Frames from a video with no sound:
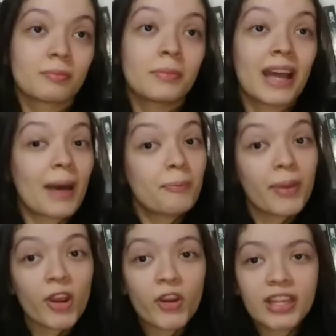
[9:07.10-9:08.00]
But
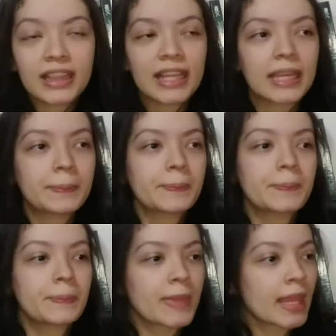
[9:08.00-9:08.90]
apparently,
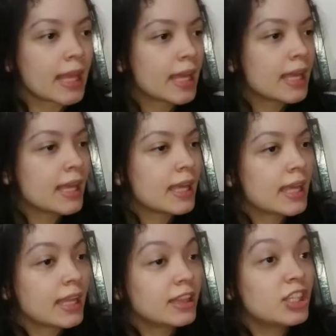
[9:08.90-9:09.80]

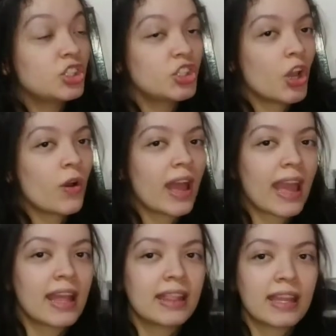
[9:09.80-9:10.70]
the show
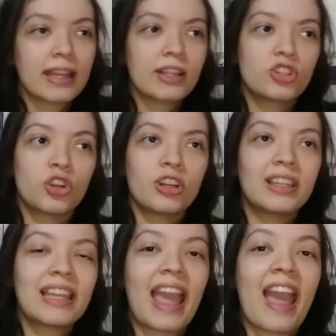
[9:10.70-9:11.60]
ended
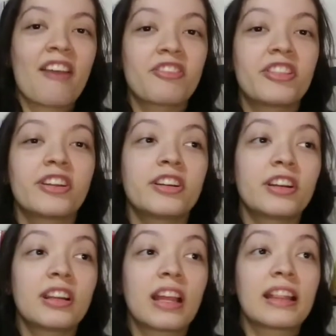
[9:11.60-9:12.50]
shortly
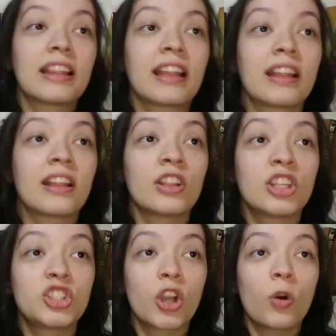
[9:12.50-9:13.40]
after
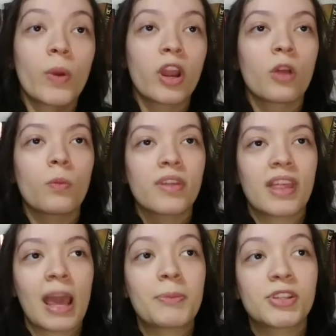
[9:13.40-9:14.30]
the show went on with
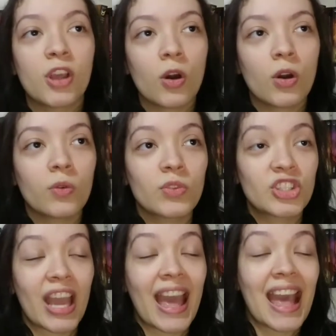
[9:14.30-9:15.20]
an episode
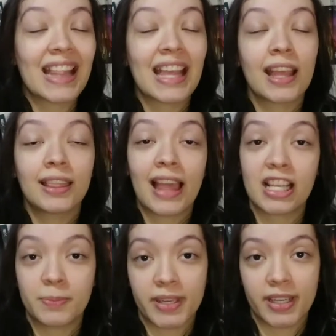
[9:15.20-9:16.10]
which had a
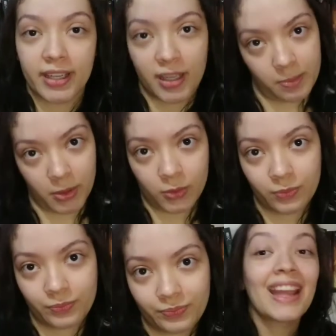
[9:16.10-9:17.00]
lesbian couple.
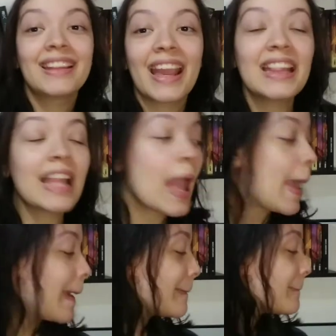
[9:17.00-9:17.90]
And then
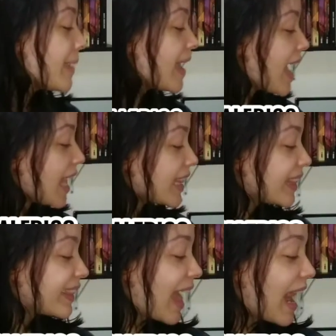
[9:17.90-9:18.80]
Mia
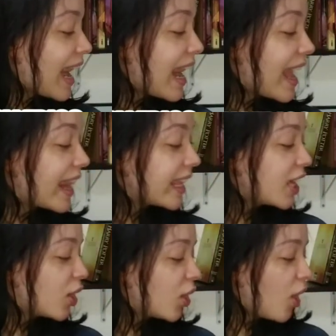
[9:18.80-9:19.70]
Talerico.